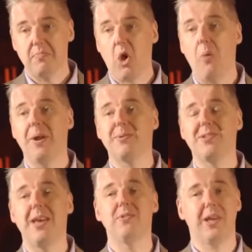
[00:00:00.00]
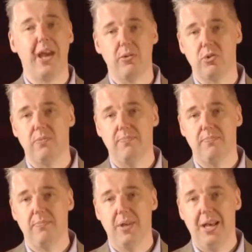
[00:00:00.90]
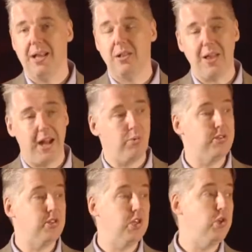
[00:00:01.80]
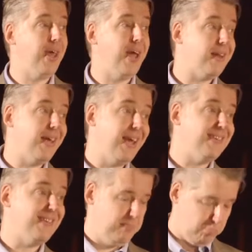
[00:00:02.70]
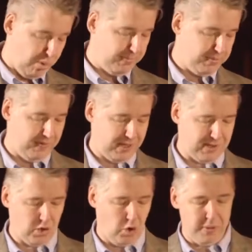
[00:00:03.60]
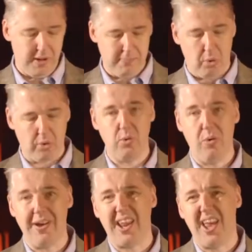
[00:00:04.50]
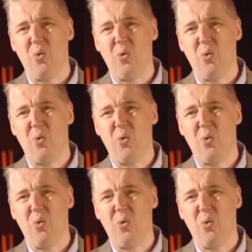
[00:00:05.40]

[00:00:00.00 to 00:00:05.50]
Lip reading: Open up a savings account. A lot of reason to do that. As I said, perhaps even consider opening up more than one.